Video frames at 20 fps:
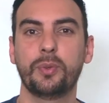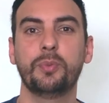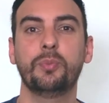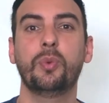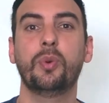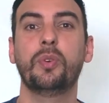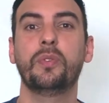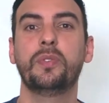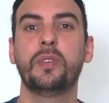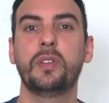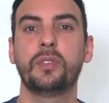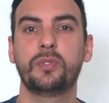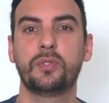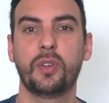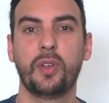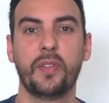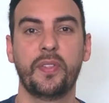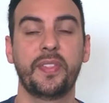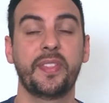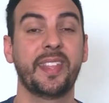move to
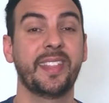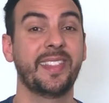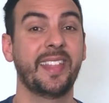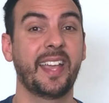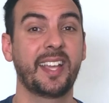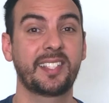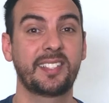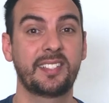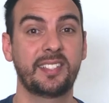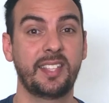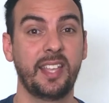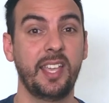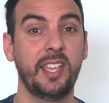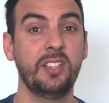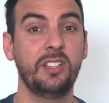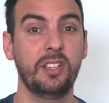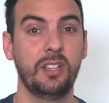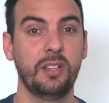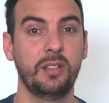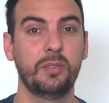the next stage.